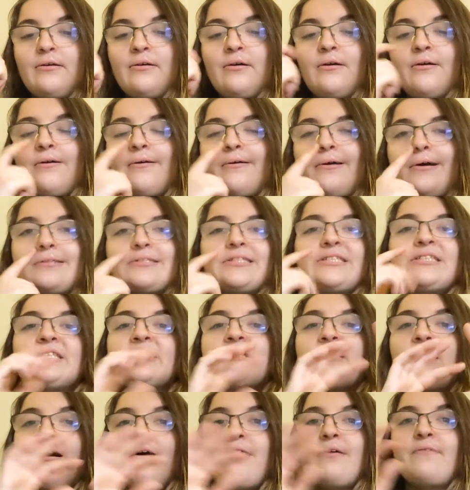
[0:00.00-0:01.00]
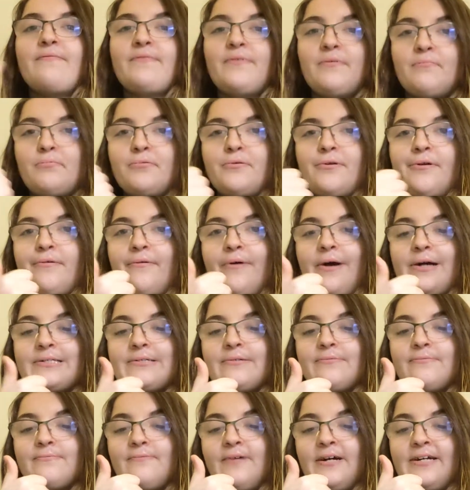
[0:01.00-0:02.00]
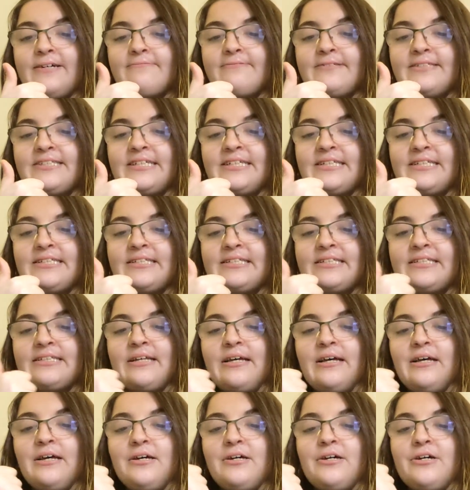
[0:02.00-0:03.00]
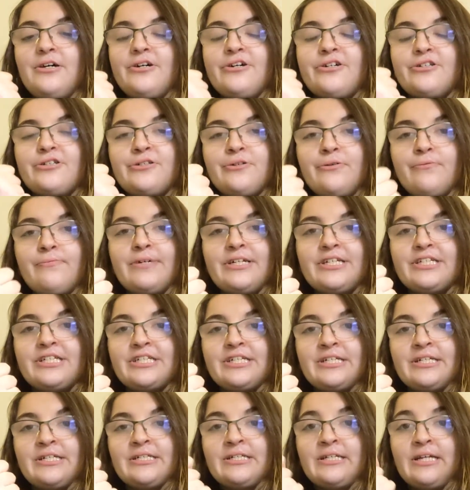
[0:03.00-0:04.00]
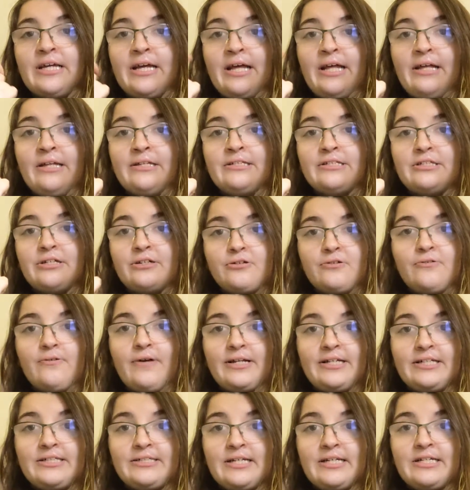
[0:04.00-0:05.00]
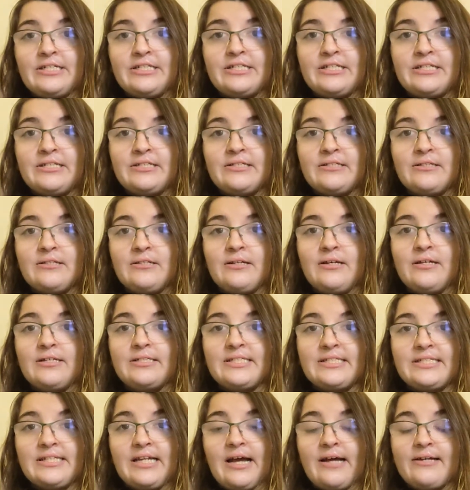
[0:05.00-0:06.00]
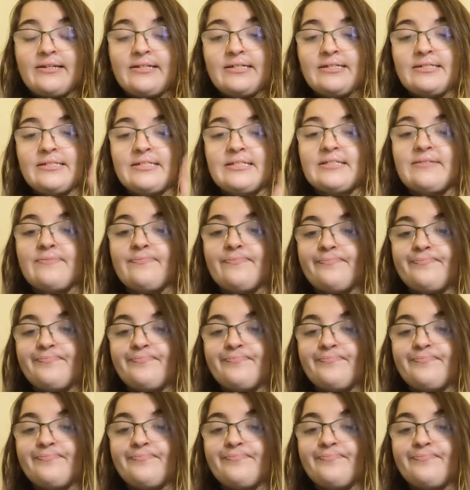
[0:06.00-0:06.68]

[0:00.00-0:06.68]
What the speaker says: or a slot for prerequisites, tuition, and accreditation status.